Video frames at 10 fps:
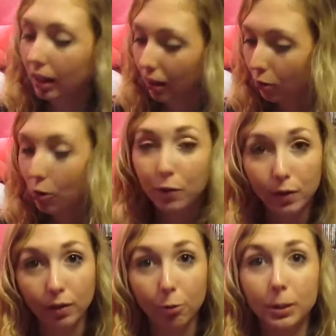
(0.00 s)
I don't know if
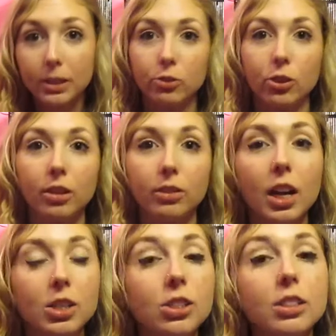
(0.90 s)
you've ever been to Roy
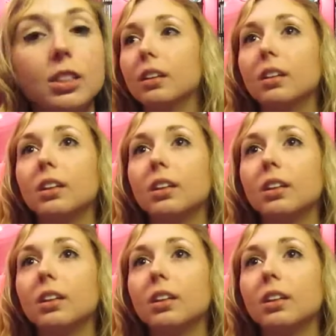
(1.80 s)
Rogers.